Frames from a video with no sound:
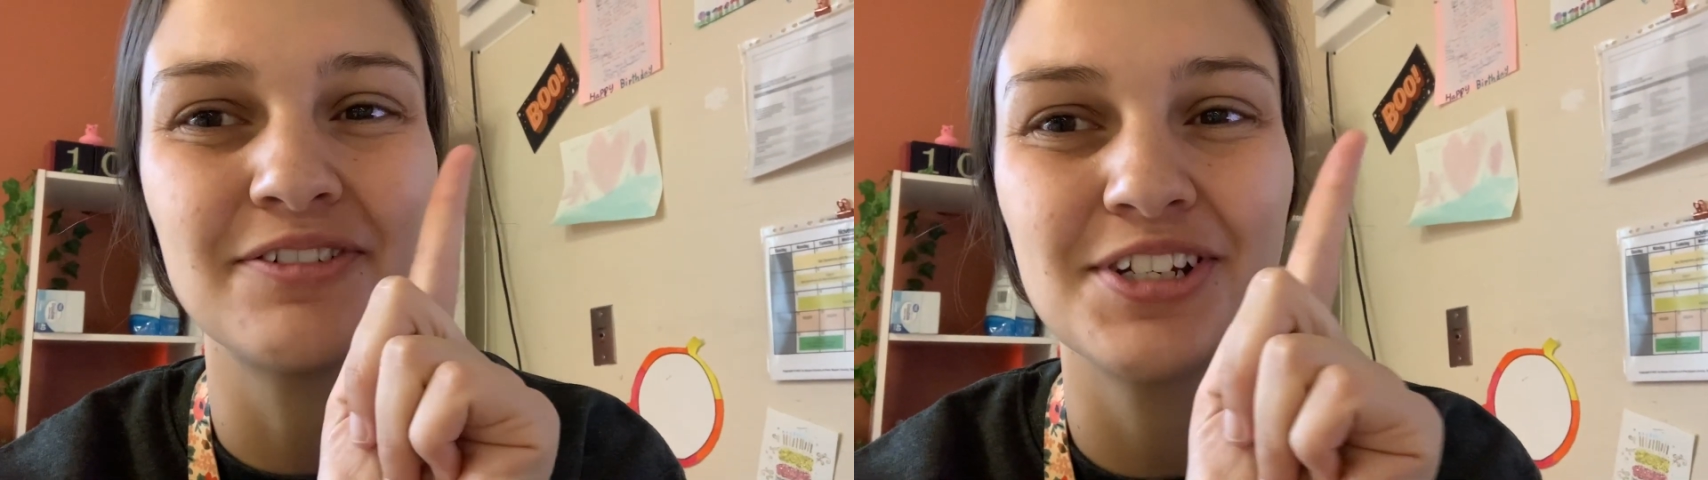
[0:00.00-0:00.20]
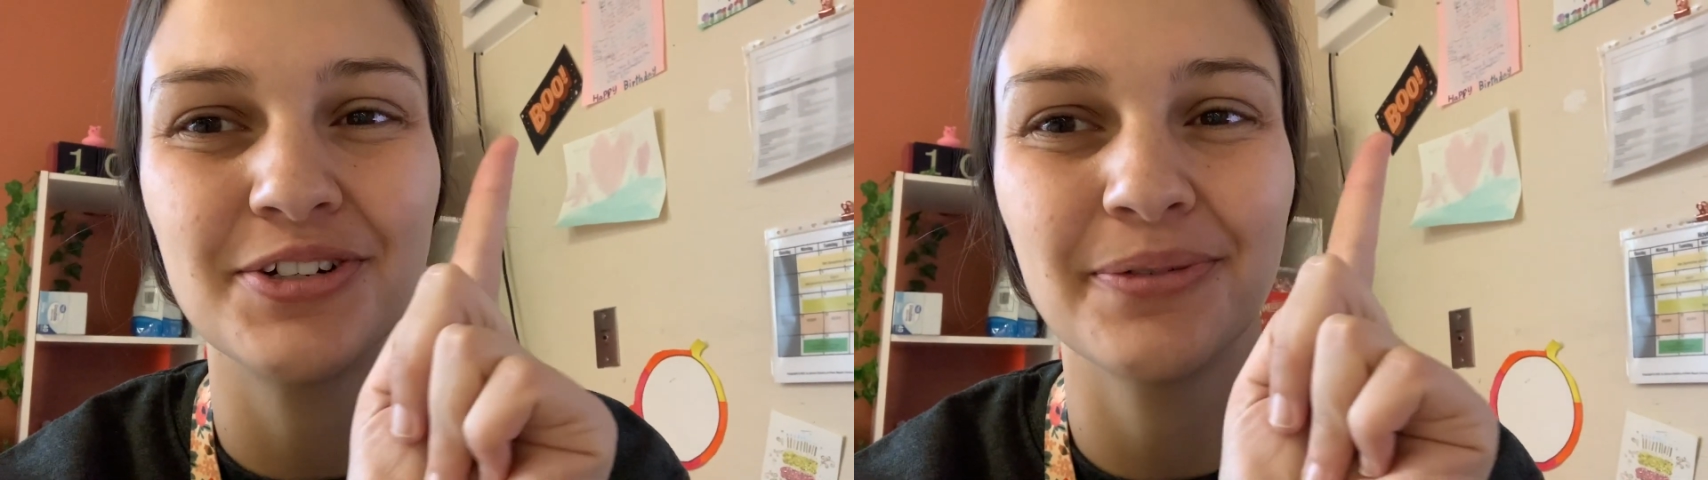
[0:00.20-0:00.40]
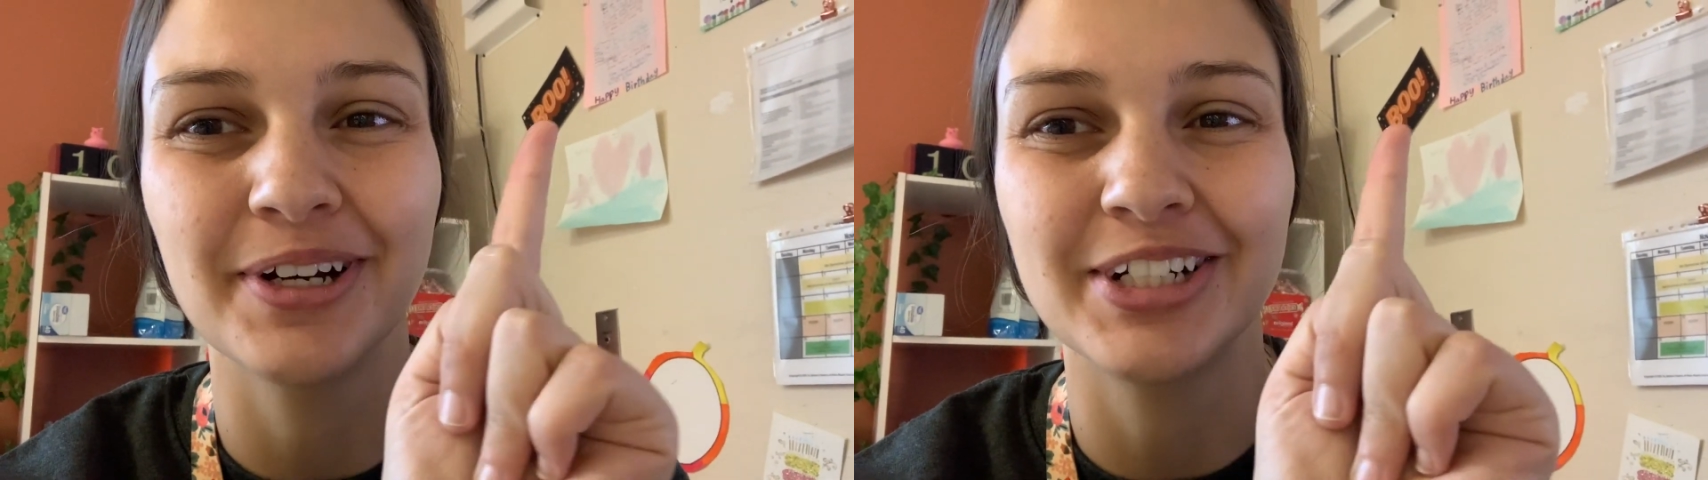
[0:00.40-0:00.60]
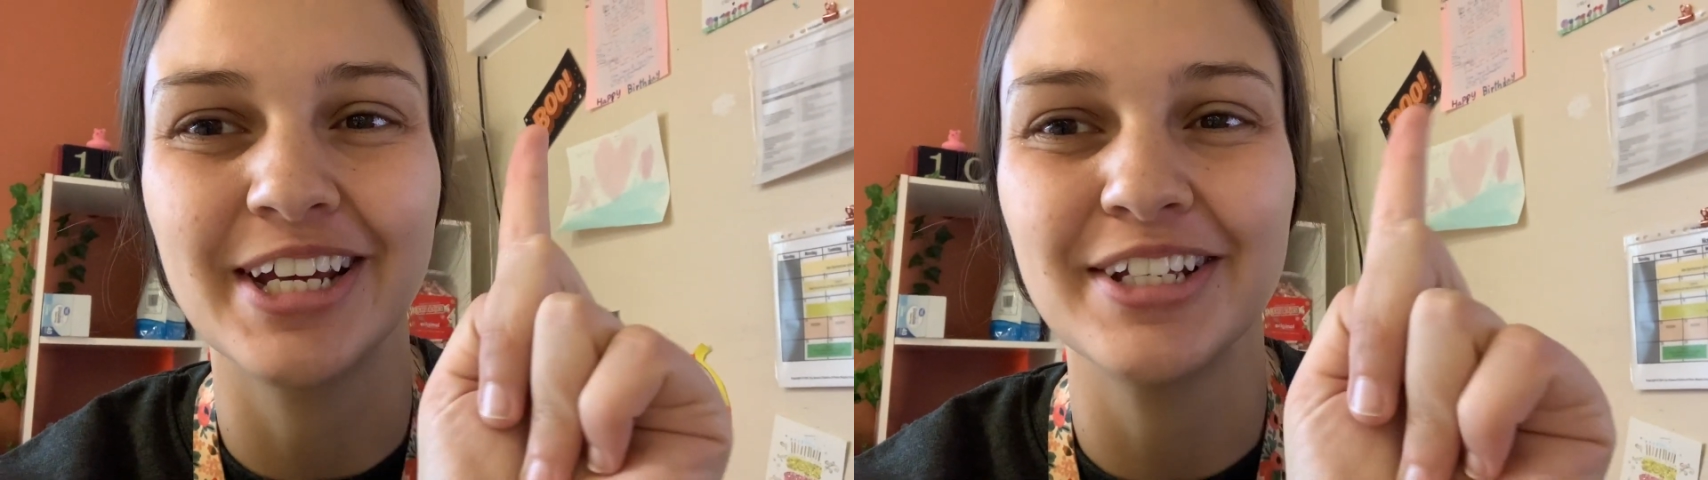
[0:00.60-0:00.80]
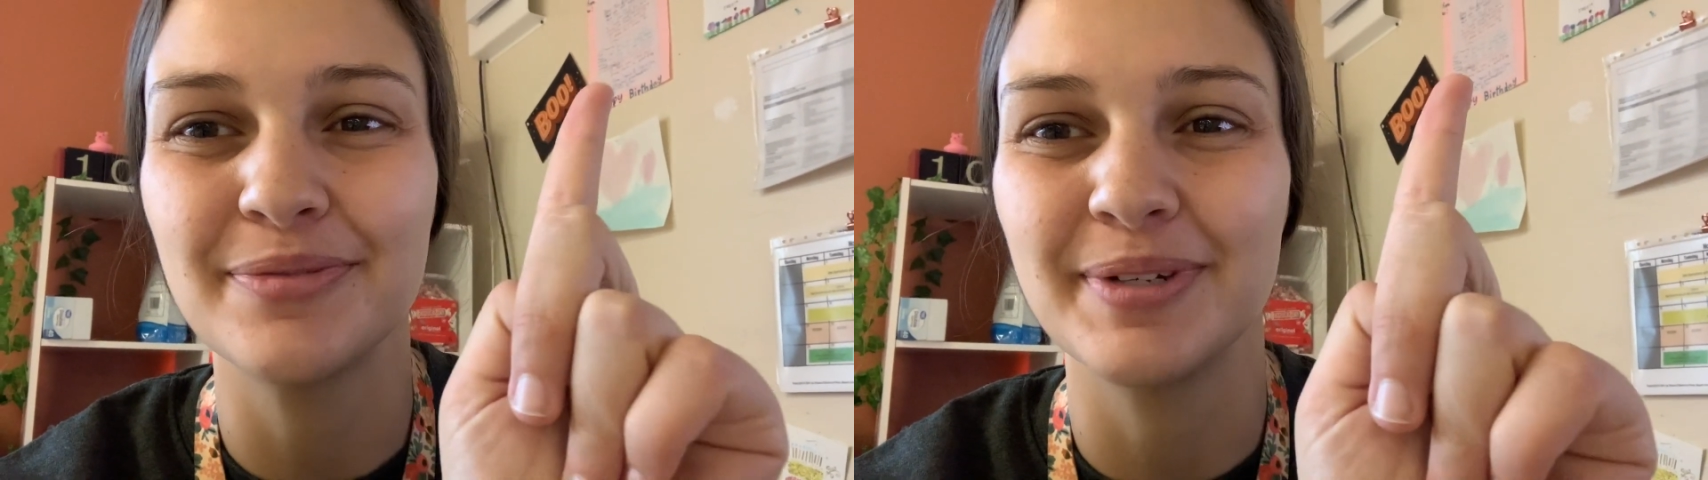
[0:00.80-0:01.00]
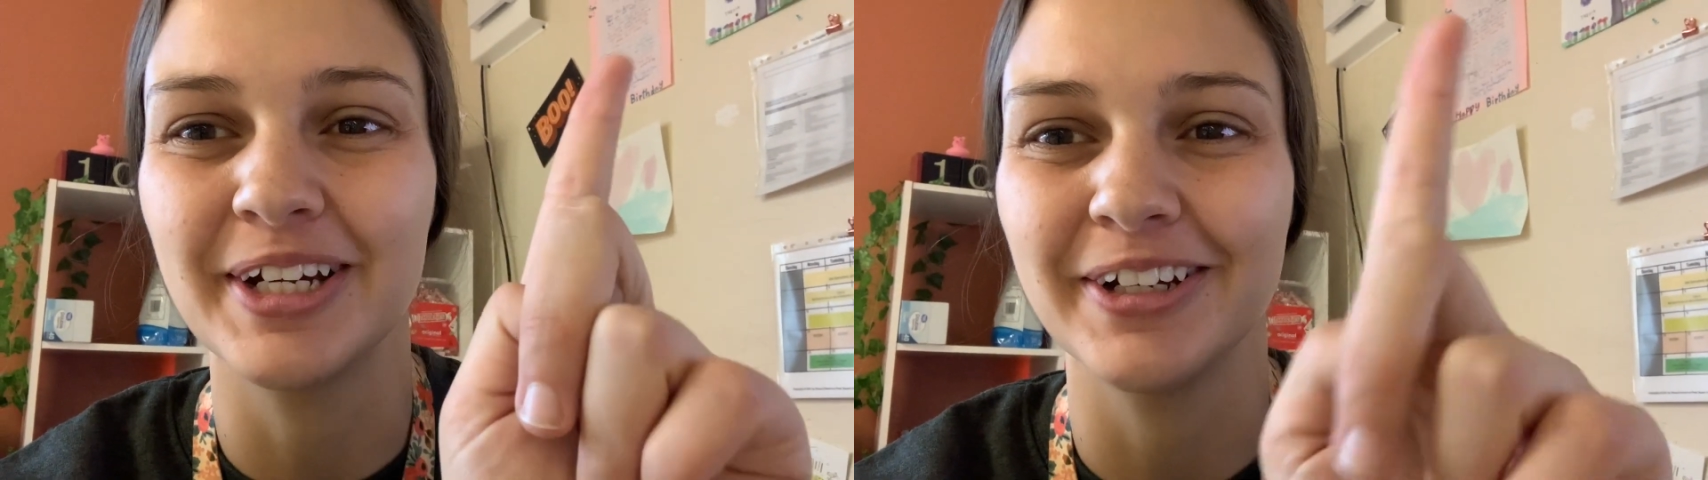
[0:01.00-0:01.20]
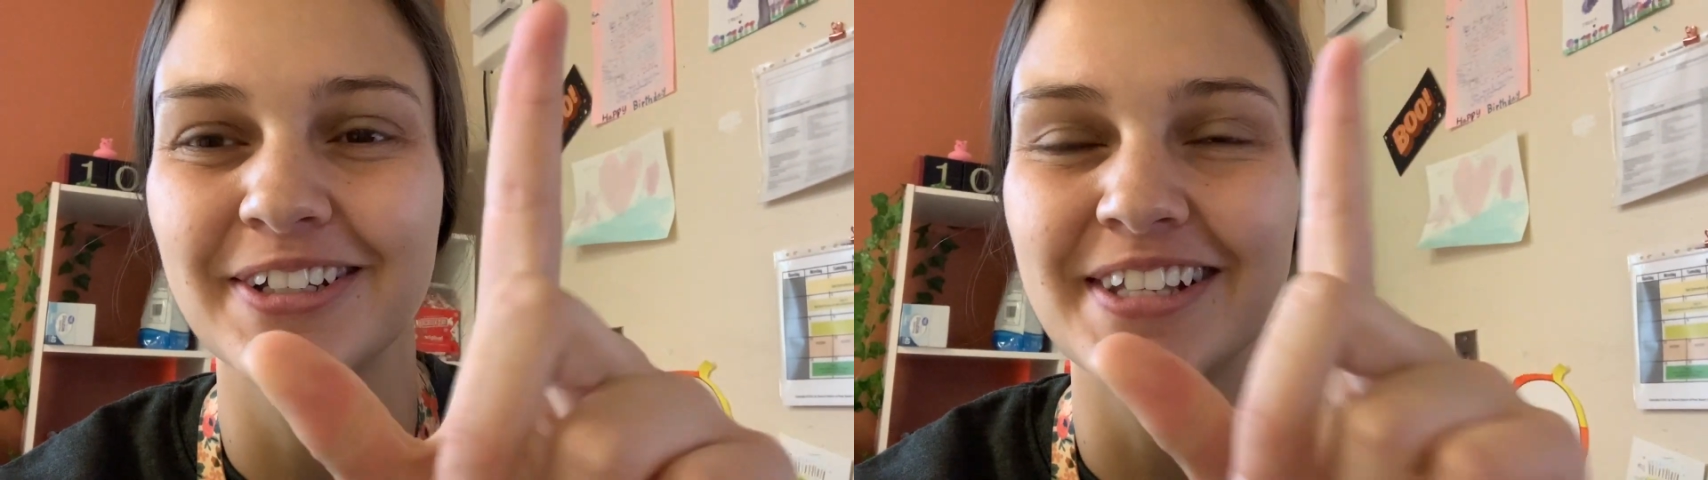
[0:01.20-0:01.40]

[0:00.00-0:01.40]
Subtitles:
teacher work days because